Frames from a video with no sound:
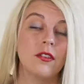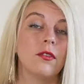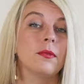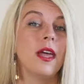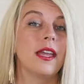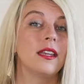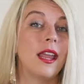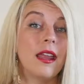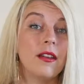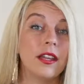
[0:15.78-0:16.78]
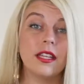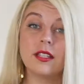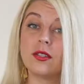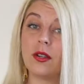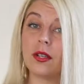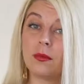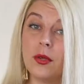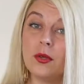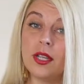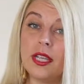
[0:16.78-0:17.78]
From light and airy to dark and
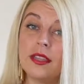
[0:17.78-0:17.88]
moody,